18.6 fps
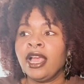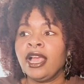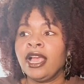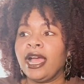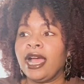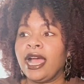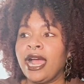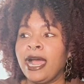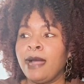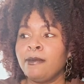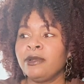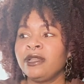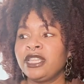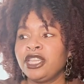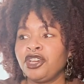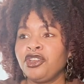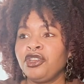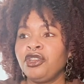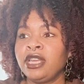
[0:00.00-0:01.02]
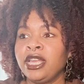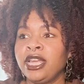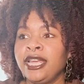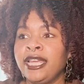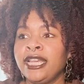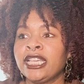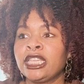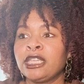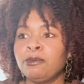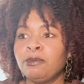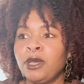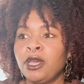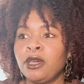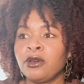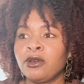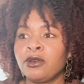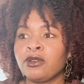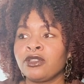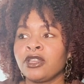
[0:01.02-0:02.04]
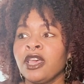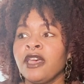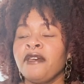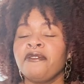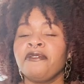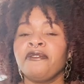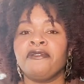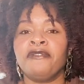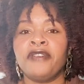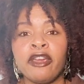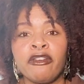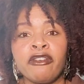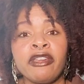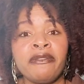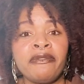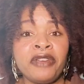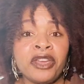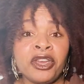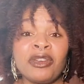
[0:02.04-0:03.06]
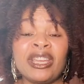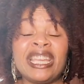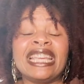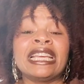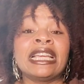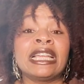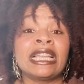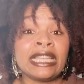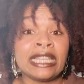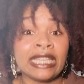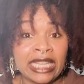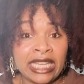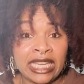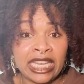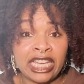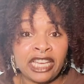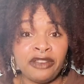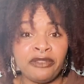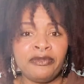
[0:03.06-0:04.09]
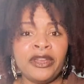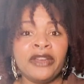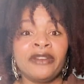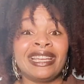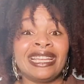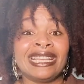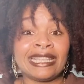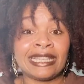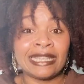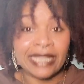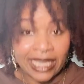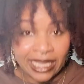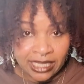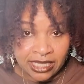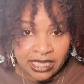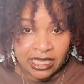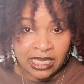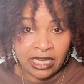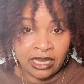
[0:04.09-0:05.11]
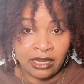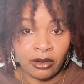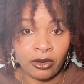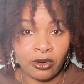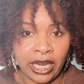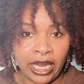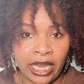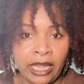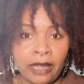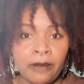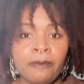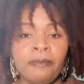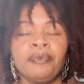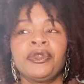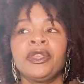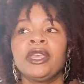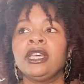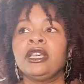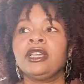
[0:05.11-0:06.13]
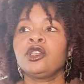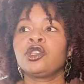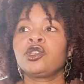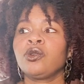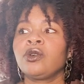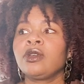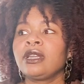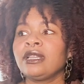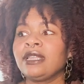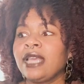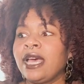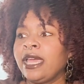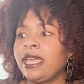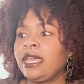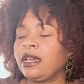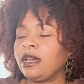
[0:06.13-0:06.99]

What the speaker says: I'm gonna tell you that it smells very, very clean, very zesty, okay? Sort of like,